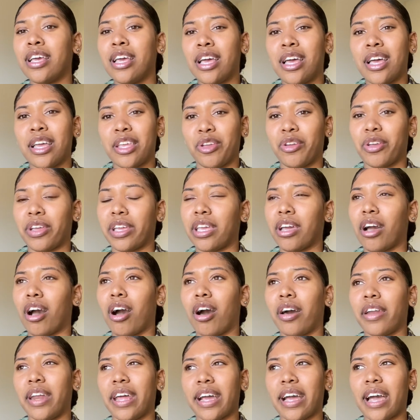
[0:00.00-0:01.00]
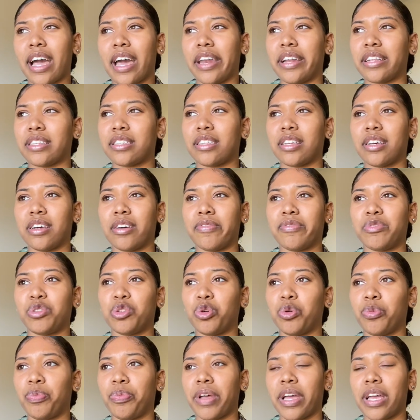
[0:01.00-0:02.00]
You can get all that kind of stuff,
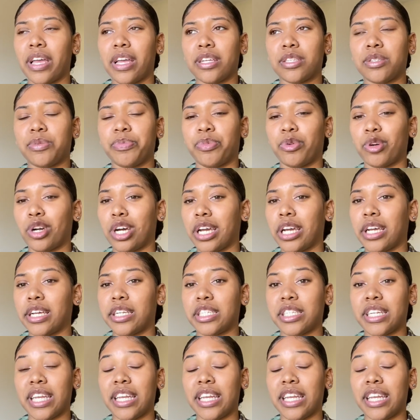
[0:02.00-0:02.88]
toothpaste, brush,